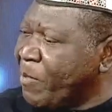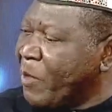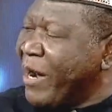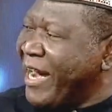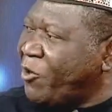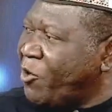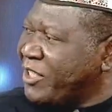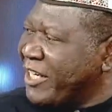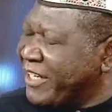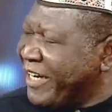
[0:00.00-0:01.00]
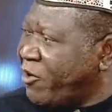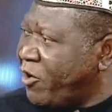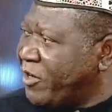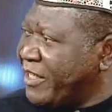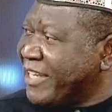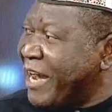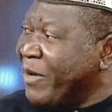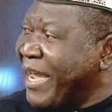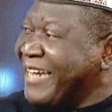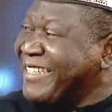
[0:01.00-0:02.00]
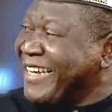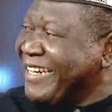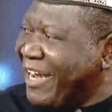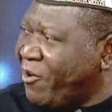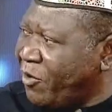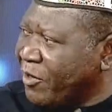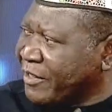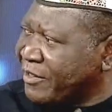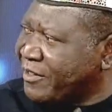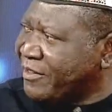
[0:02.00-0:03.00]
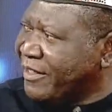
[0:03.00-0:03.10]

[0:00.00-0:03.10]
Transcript: We had concessionary colonies and we had settler colonies